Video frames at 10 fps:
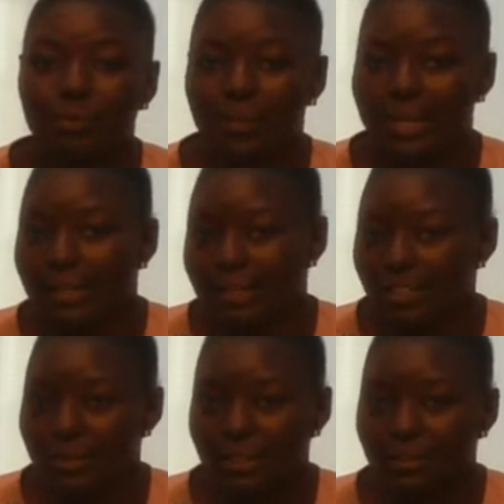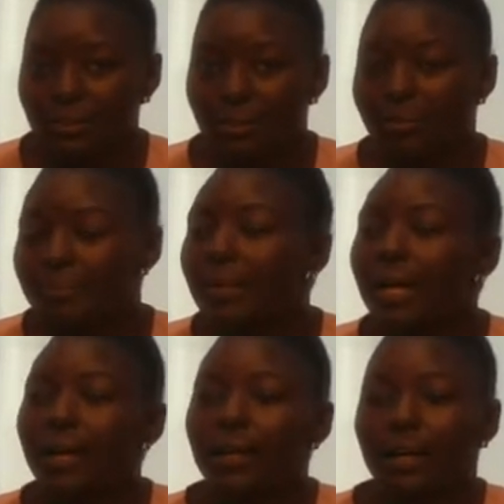blackandnatural.com.
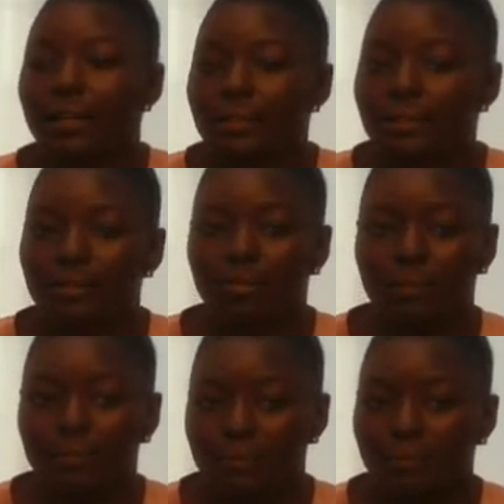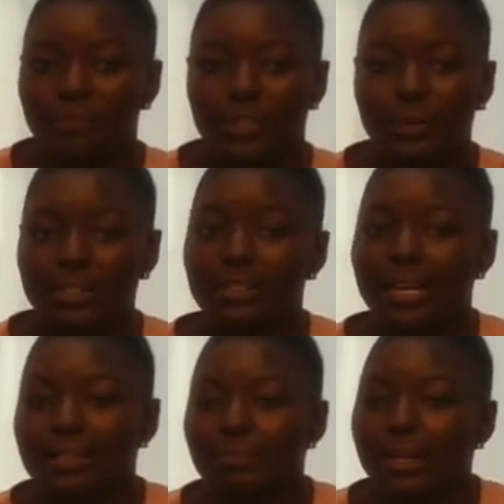And it was a
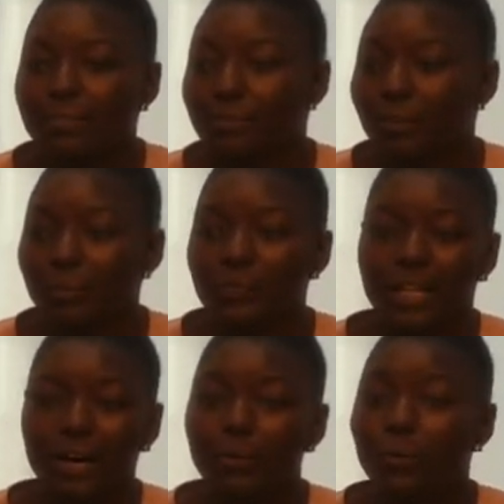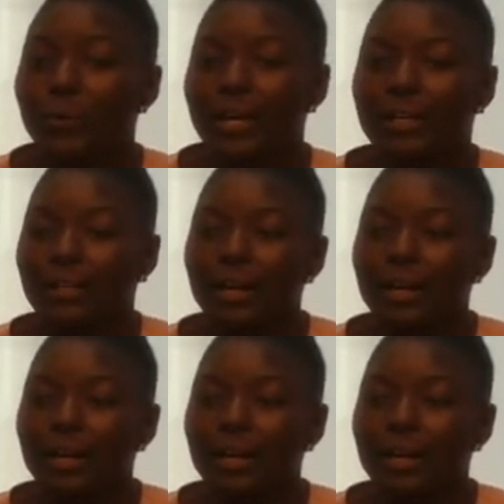nice platform. Now we are